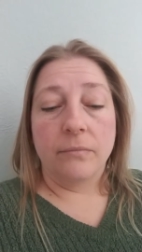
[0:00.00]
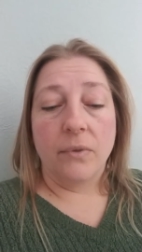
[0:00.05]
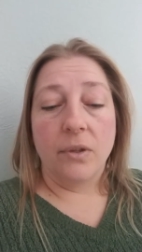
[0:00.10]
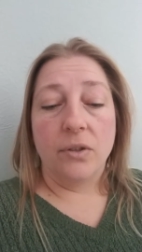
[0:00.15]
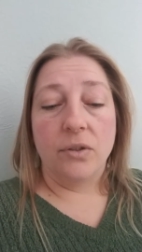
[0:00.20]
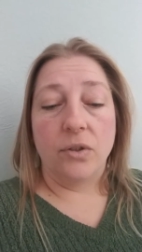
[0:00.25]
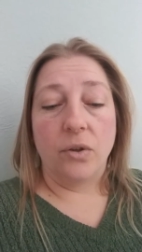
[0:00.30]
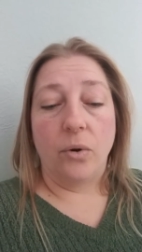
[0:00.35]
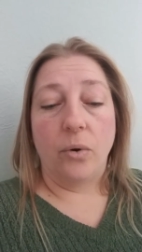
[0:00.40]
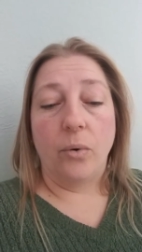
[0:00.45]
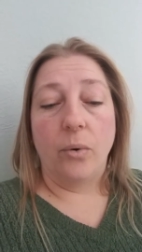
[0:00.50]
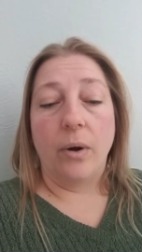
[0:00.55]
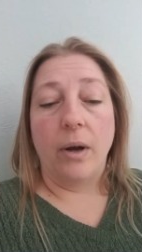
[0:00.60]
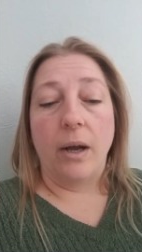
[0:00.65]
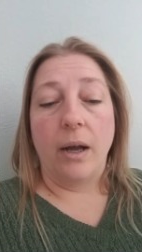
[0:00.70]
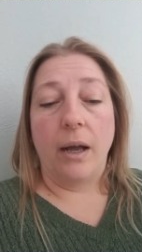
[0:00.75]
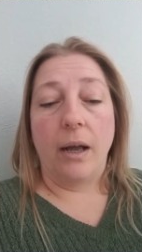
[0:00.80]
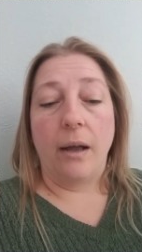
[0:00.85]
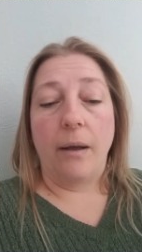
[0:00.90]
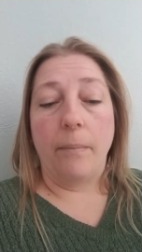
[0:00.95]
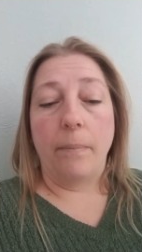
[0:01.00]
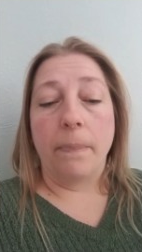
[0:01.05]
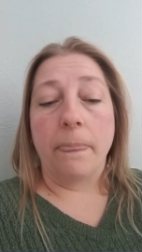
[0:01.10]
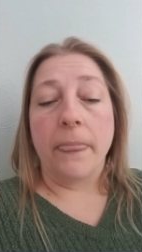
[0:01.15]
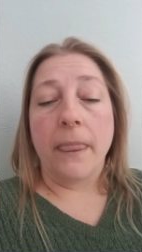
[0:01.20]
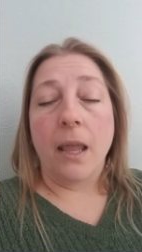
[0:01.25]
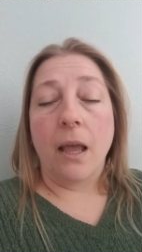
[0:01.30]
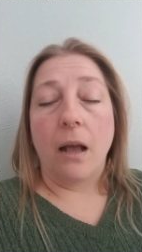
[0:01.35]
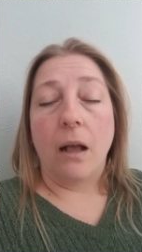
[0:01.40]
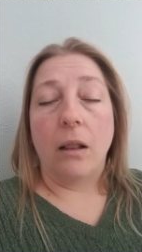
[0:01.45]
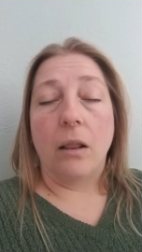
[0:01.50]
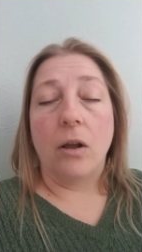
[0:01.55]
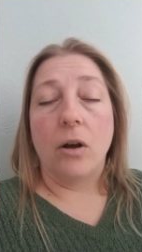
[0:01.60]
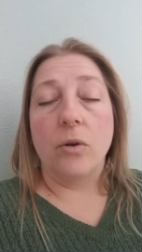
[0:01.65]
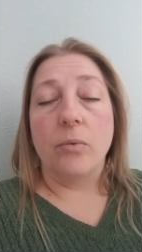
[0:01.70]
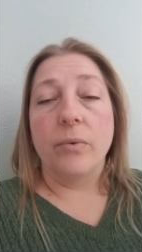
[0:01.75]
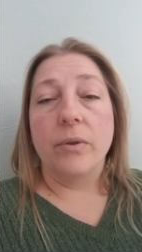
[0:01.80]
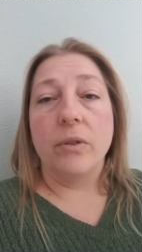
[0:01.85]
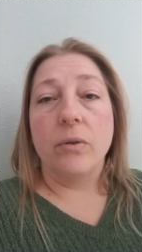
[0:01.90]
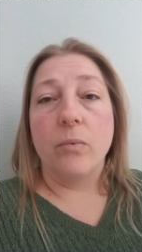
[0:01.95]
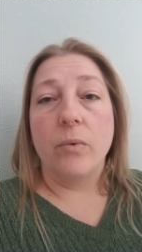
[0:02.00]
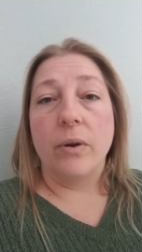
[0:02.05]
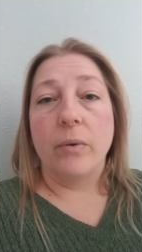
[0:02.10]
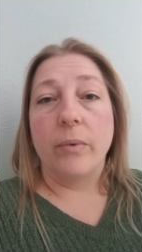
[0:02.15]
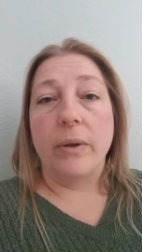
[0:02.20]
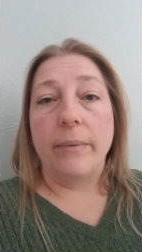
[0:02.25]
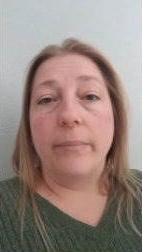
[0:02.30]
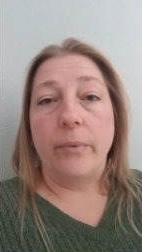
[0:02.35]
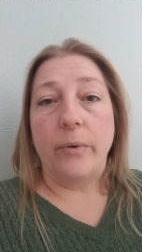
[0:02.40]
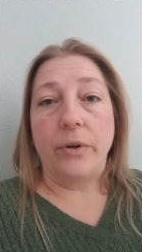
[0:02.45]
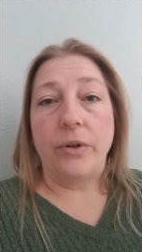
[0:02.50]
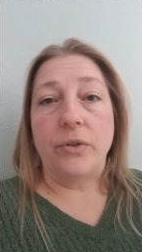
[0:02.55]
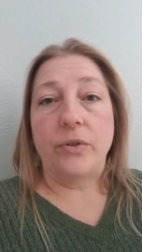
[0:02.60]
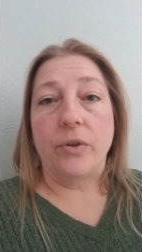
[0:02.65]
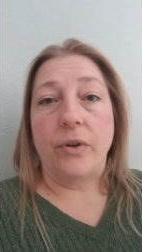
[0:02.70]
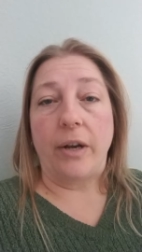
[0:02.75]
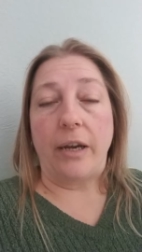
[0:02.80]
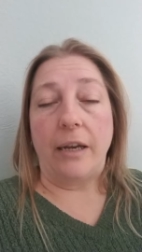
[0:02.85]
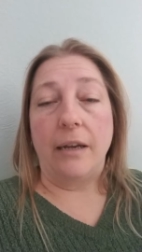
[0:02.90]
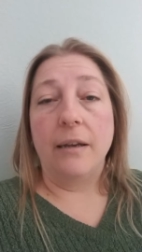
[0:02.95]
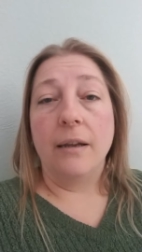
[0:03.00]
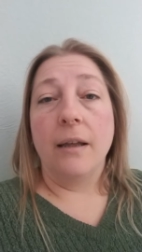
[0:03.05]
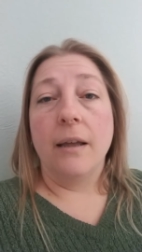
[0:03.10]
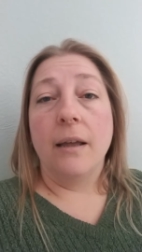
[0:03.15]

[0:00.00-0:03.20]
So, um, along with the one week board train,